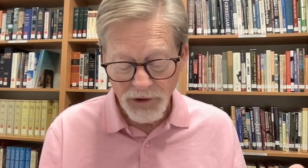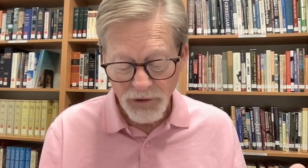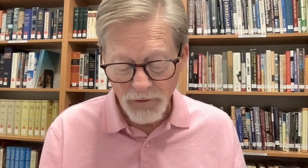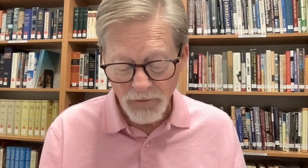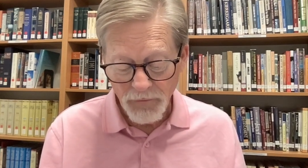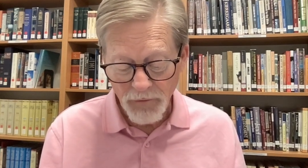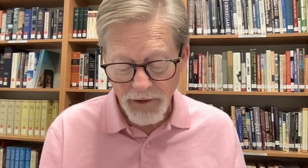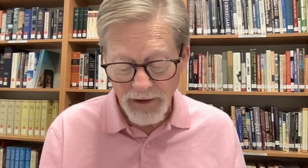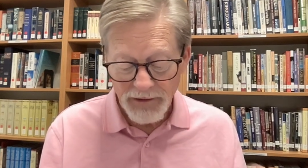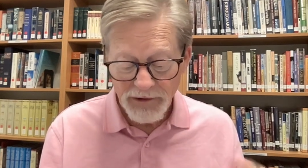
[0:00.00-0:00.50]
you're
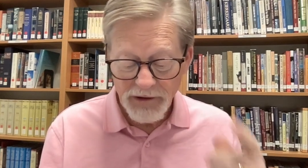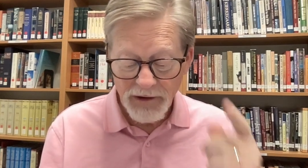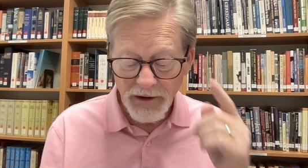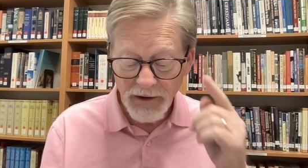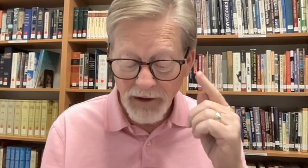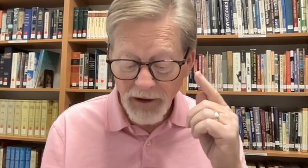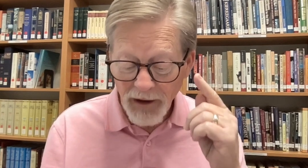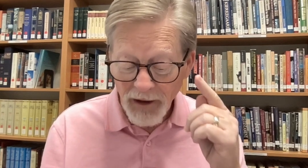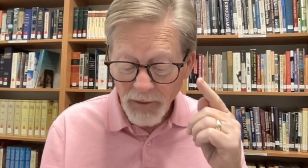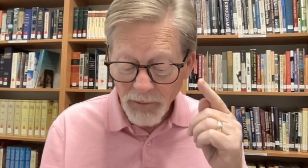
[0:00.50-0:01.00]

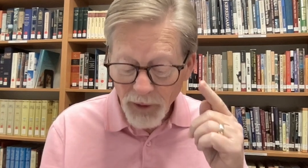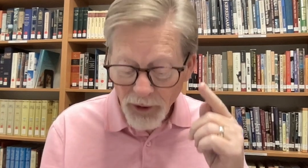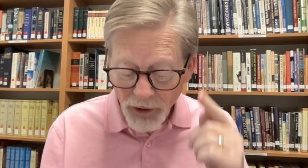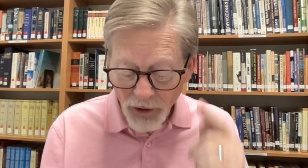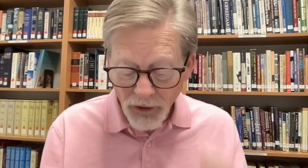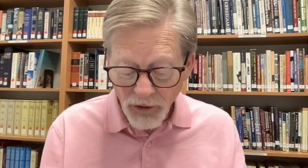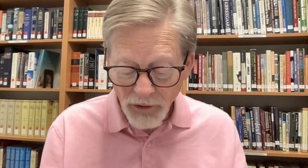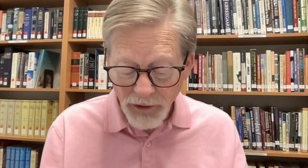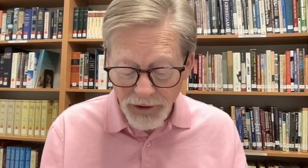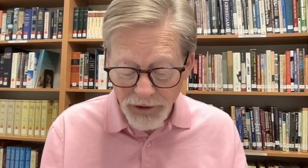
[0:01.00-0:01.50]
fasting, but
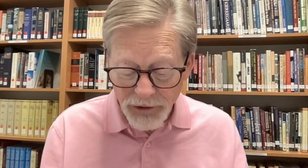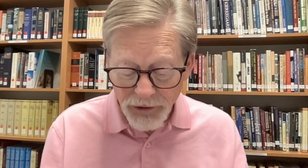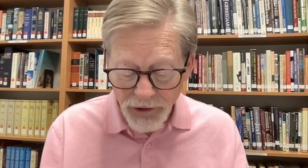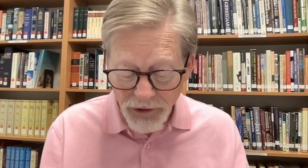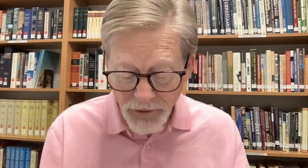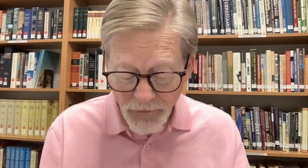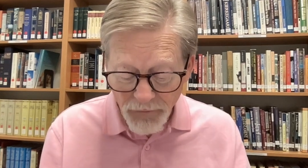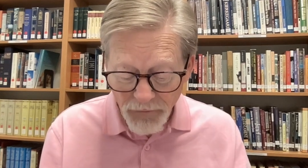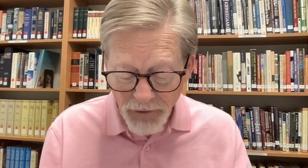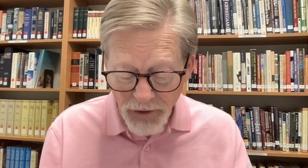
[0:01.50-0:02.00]
only to
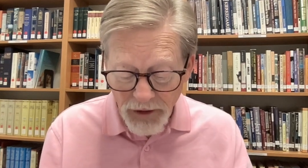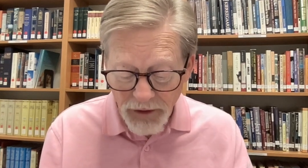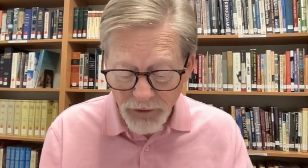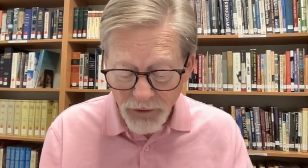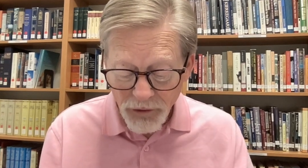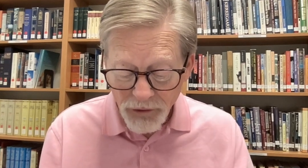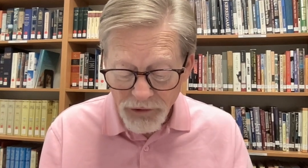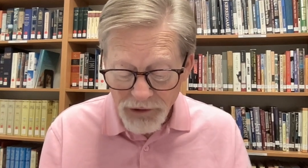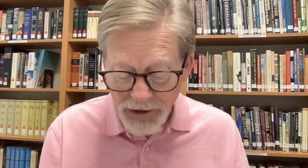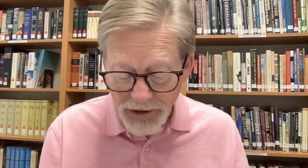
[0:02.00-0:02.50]
your Father
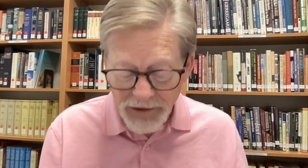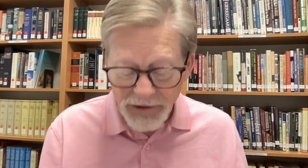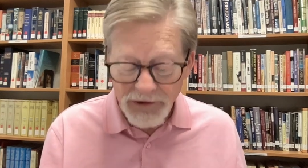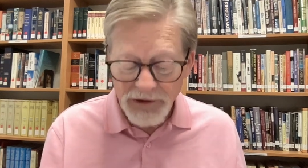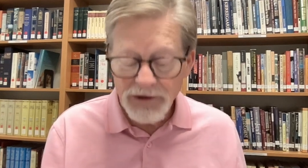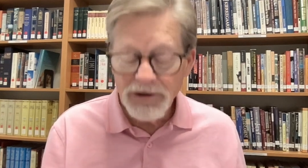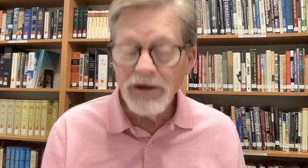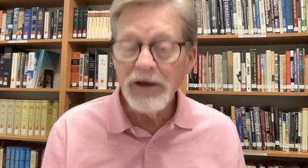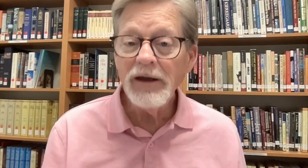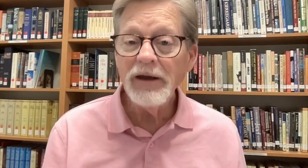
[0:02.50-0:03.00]
who's
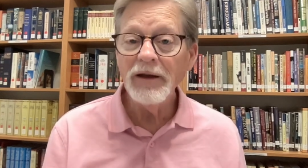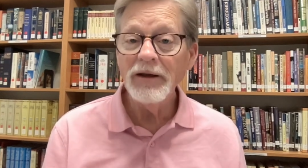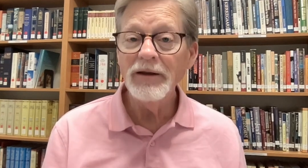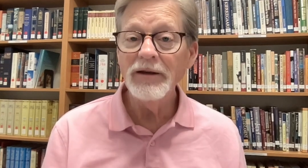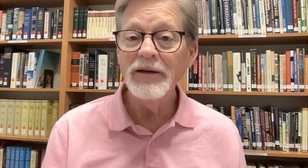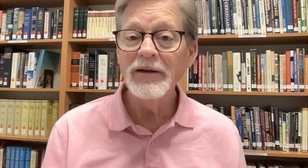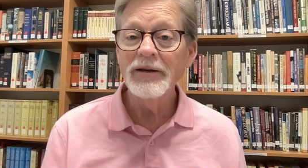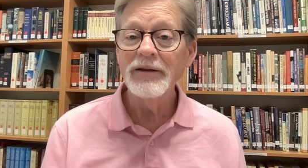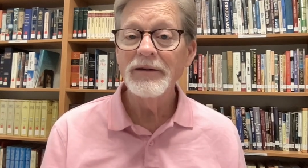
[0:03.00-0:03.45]
unseen.